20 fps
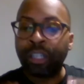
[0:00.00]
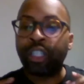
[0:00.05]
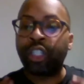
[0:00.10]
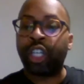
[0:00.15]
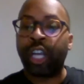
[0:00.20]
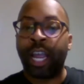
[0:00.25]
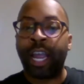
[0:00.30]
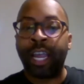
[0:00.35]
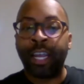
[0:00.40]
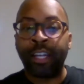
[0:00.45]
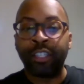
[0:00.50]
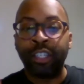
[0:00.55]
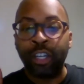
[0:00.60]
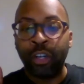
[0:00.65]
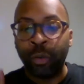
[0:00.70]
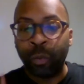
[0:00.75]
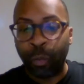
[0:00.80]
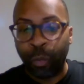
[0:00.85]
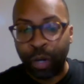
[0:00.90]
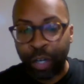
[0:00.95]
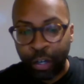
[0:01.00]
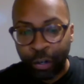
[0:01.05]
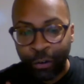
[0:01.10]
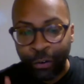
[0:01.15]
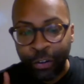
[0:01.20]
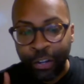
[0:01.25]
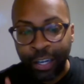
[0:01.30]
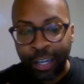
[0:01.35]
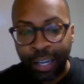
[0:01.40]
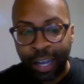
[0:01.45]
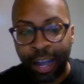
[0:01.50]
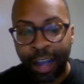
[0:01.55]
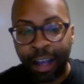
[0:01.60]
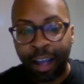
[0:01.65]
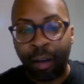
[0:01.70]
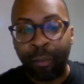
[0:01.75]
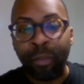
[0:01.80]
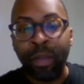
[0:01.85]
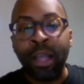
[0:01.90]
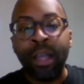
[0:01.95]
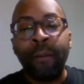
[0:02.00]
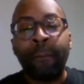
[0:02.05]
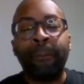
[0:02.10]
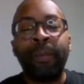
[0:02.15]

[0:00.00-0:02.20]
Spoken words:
change will come.